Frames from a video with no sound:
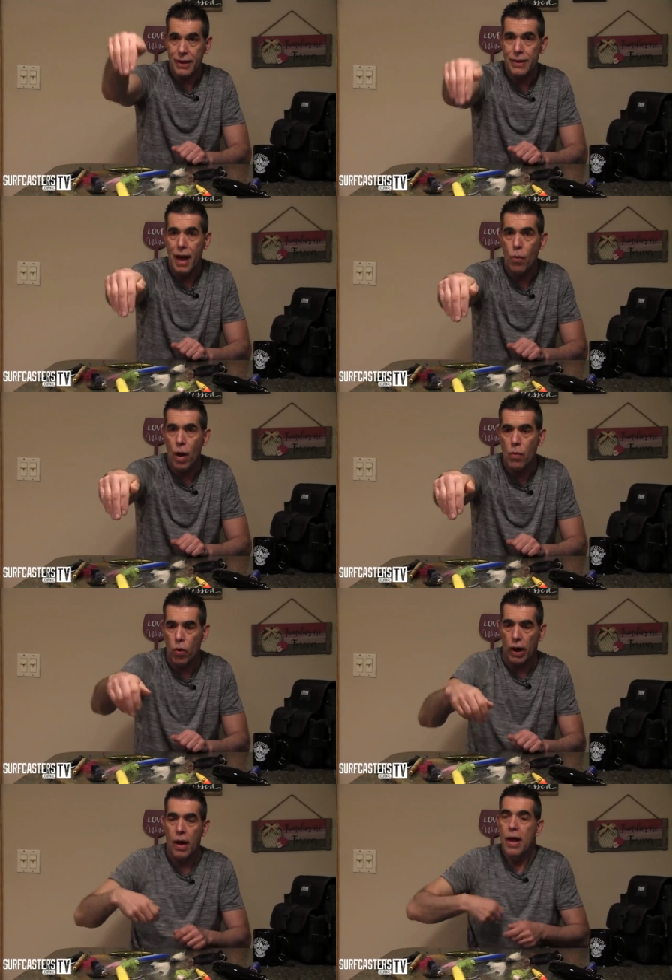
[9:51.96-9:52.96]
in that white
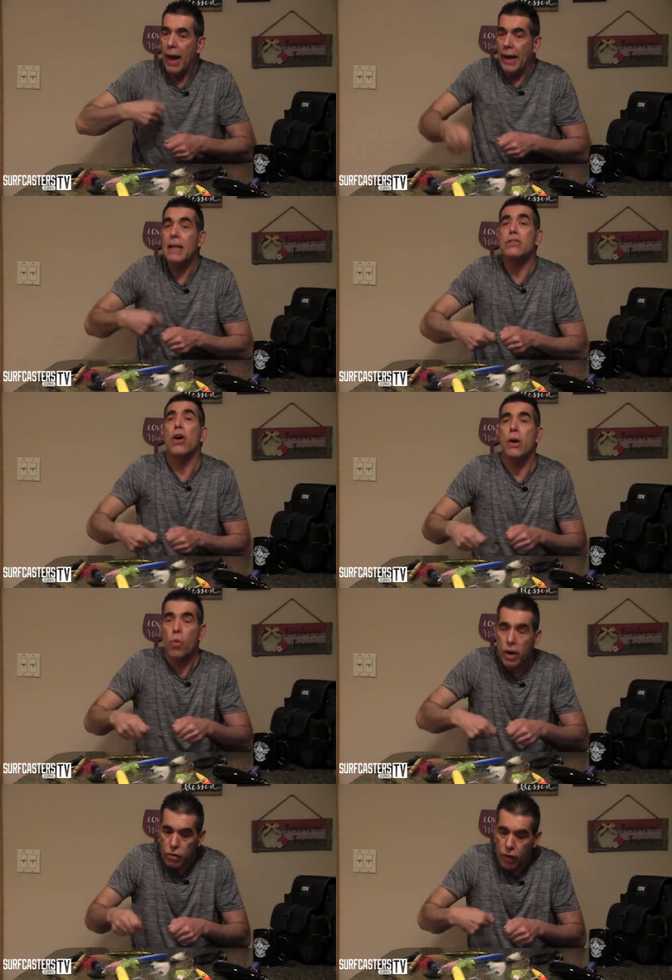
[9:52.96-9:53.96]
water. And I started
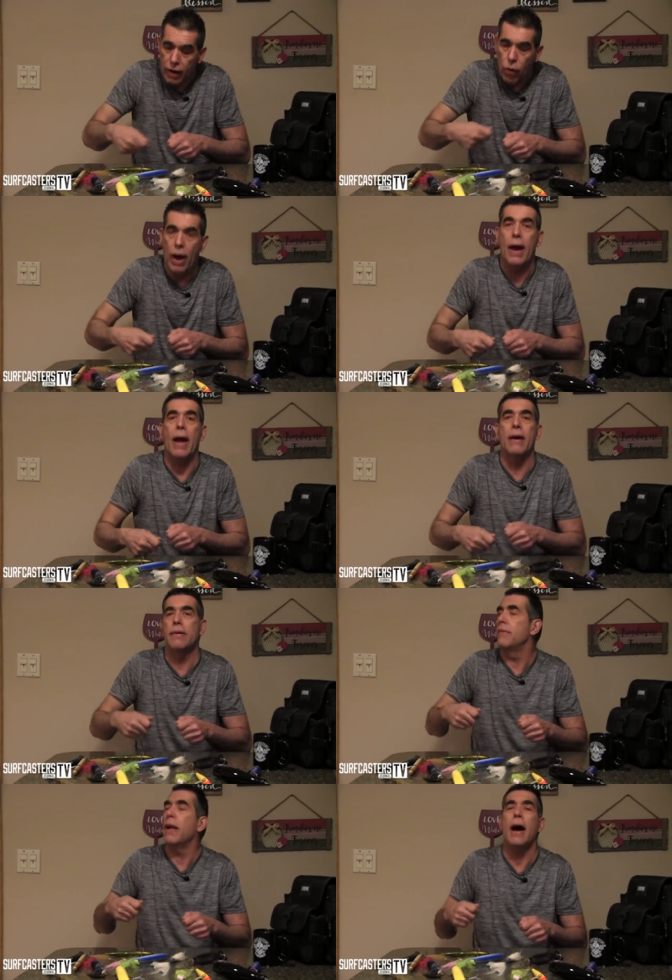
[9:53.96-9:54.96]
working right away. And
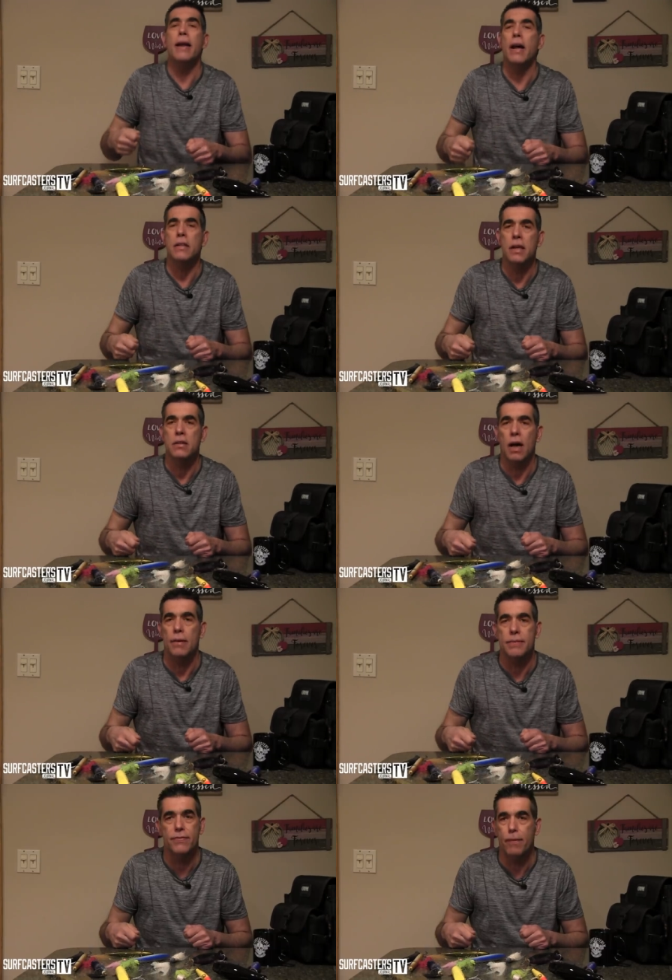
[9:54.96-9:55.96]
nine out of ten
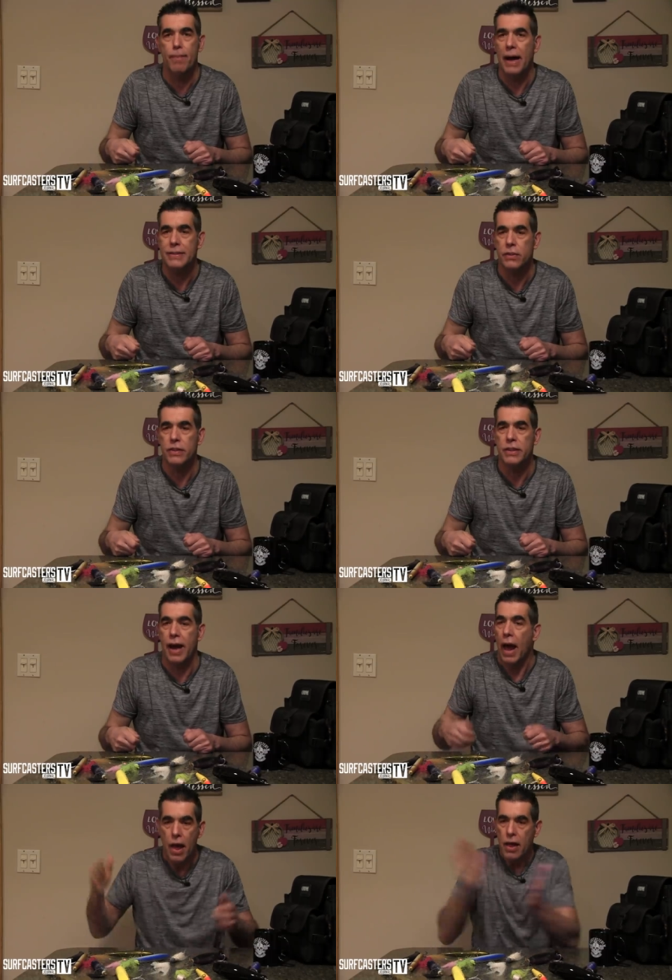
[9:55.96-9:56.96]
times, if the bass are in
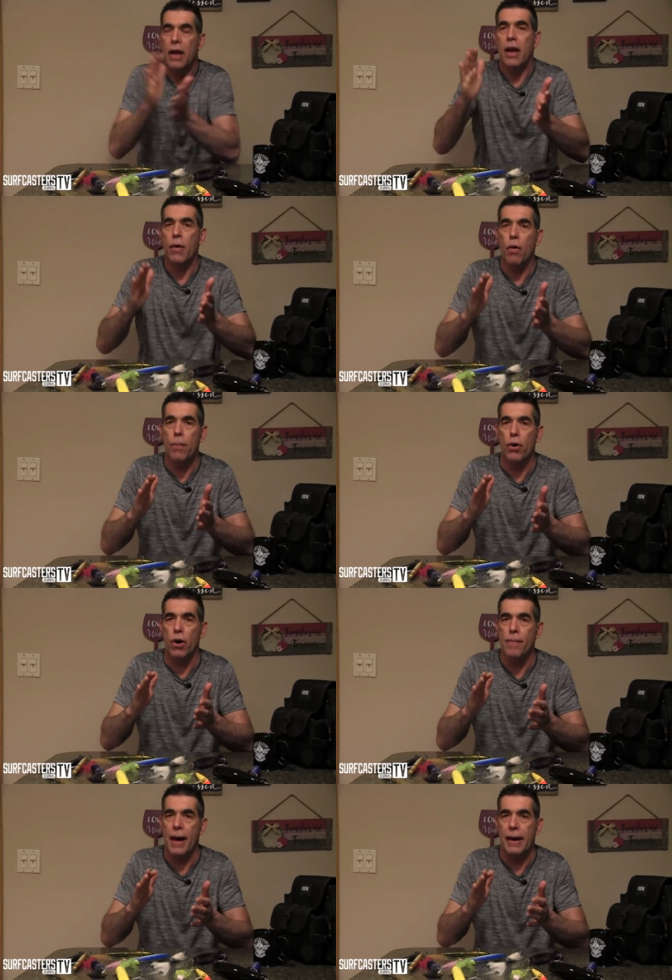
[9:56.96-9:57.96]
there, it will be
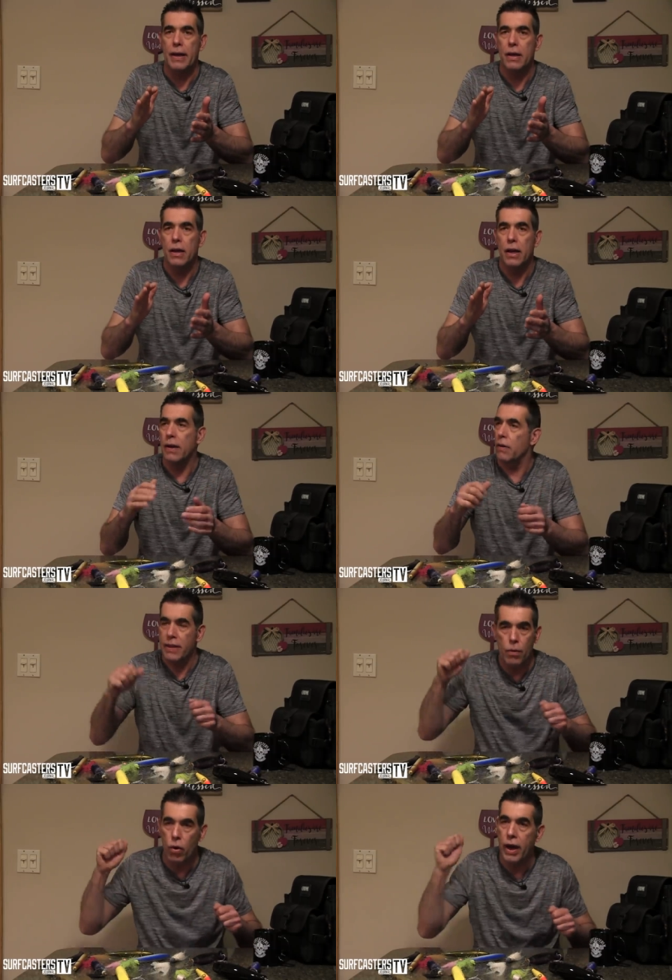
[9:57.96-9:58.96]
automatic.
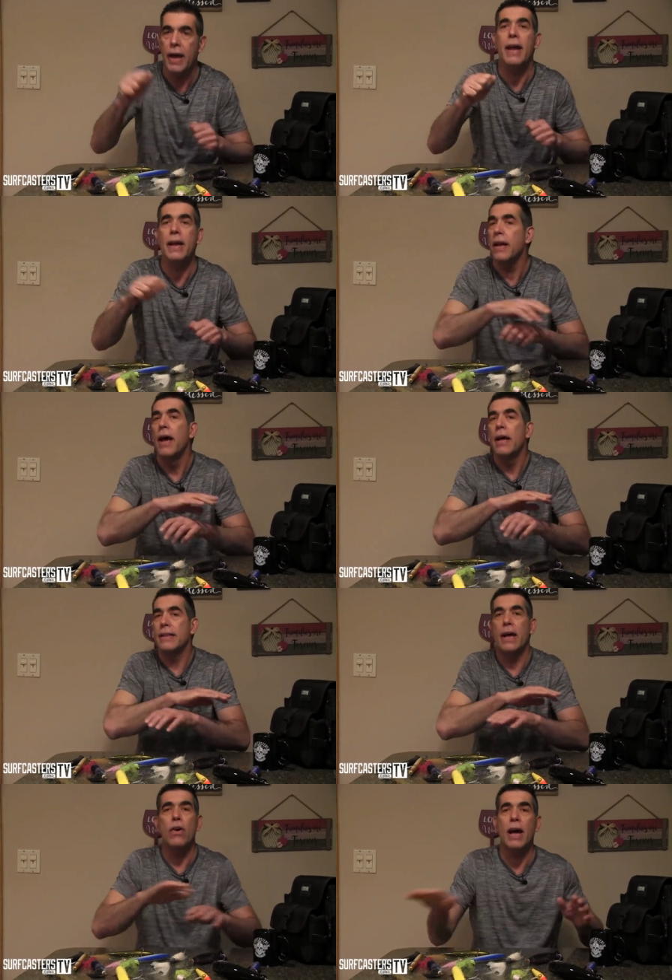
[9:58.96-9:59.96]
They will hit it.
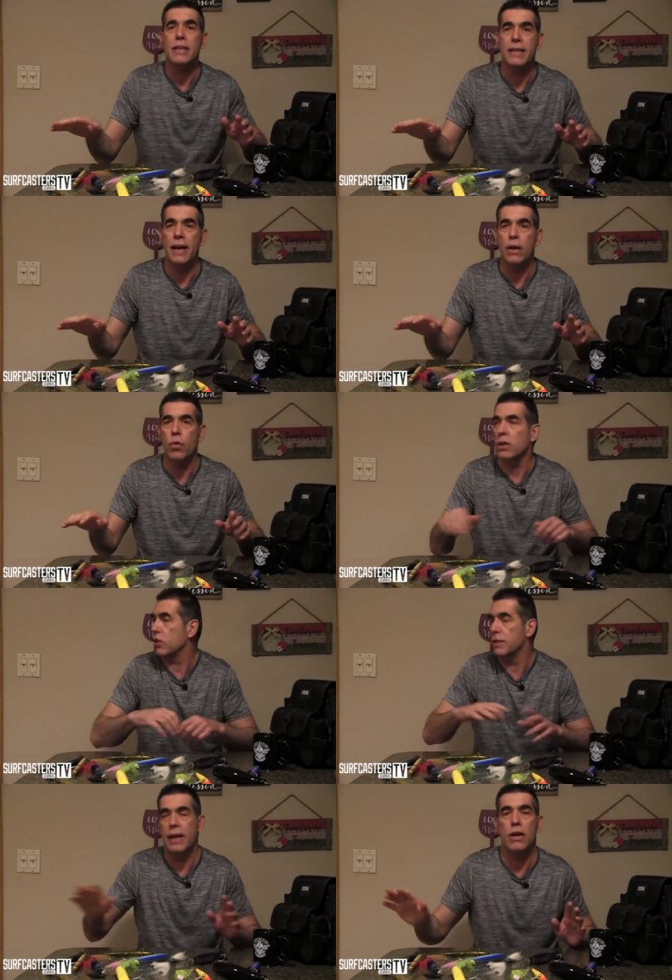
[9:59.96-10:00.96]
They don't ask any
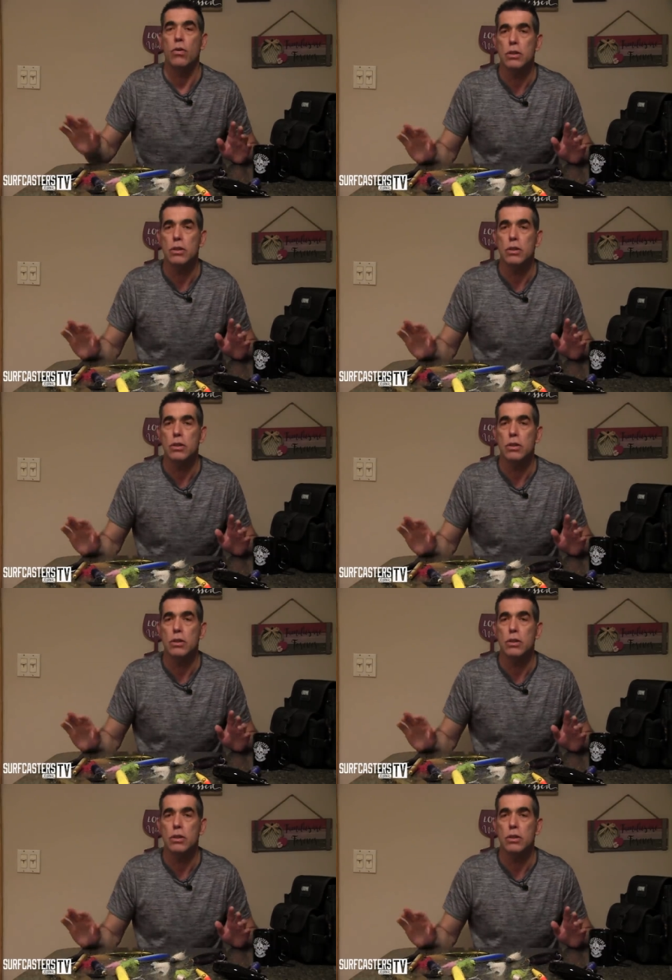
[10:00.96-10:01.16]
questions. They can